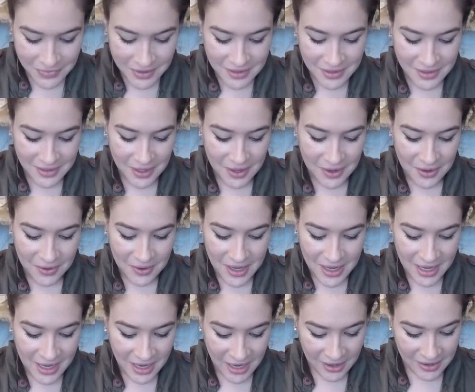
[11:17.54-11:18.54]
So,
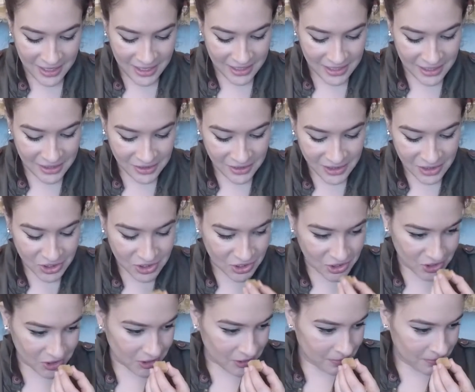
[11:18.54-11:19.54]
all right, and here's the
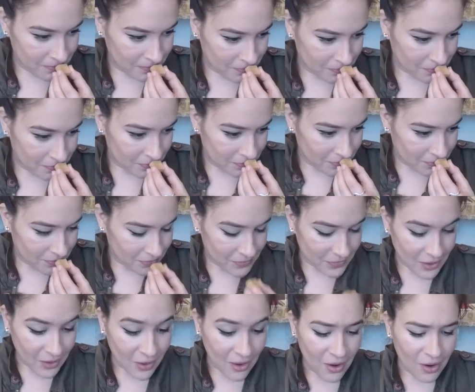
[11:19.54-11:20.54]
ginger.
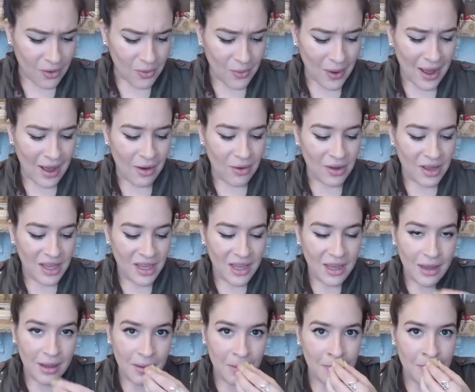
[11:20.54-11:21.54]
Oh, wow.
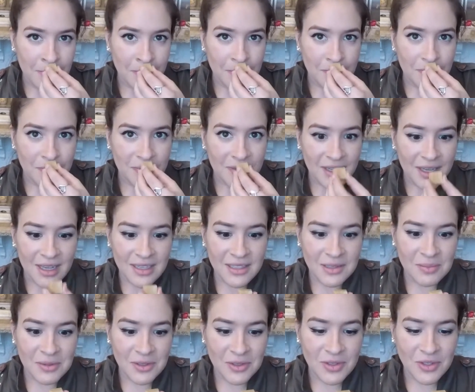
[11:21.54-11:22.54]
That
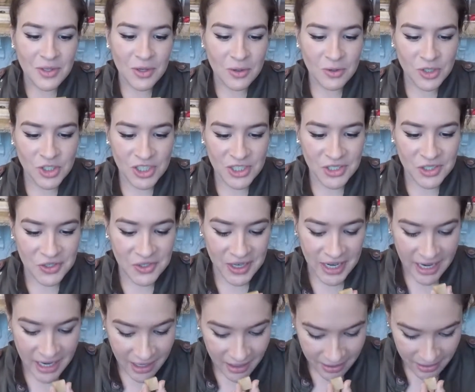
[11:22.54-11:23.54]
smells so
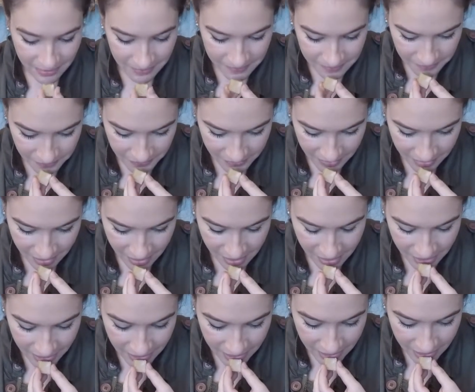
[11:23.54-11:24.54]
gingery. All
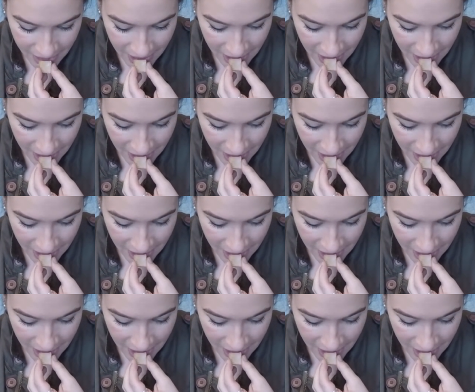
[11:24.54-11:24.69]
right.